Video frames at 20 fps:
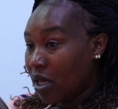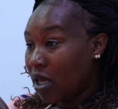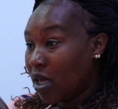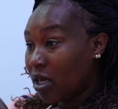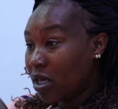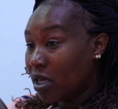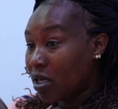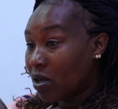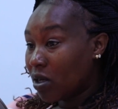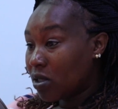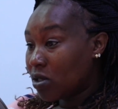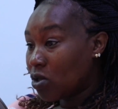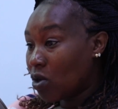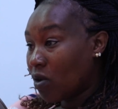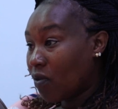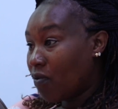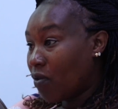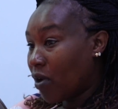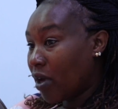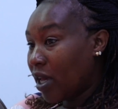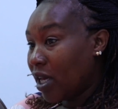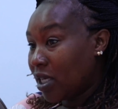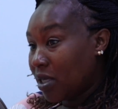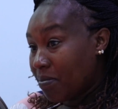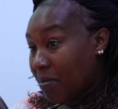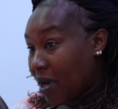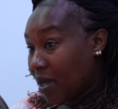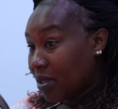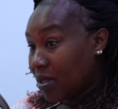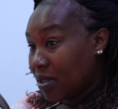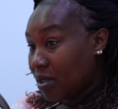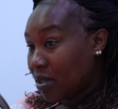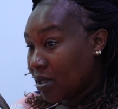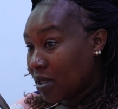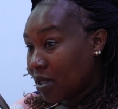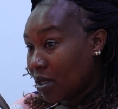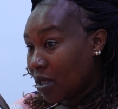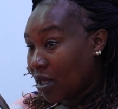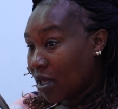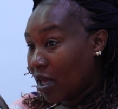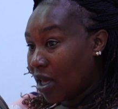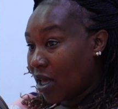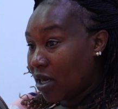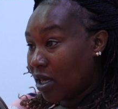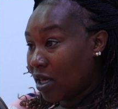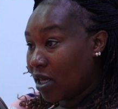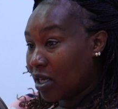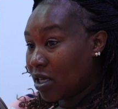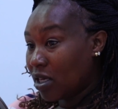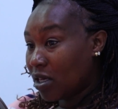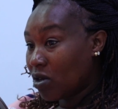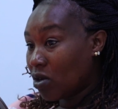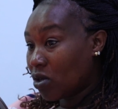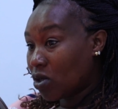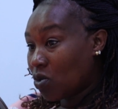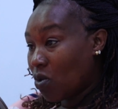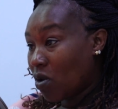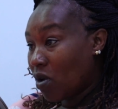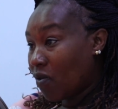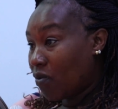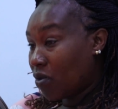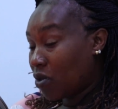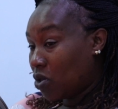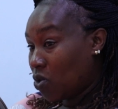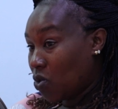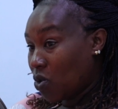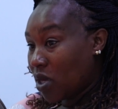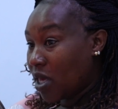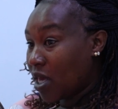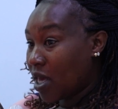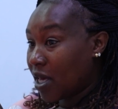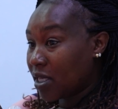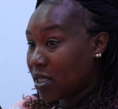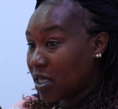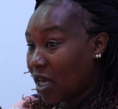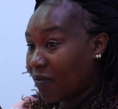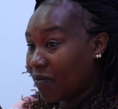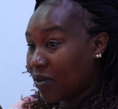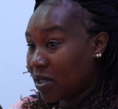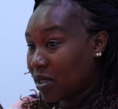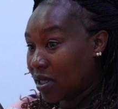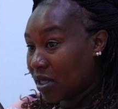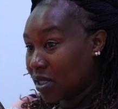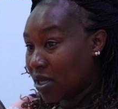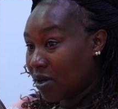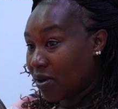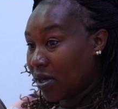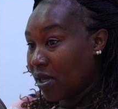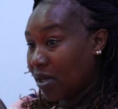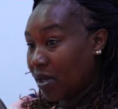He did not talk for 8 months, and he did not walk for 2 years after surgery.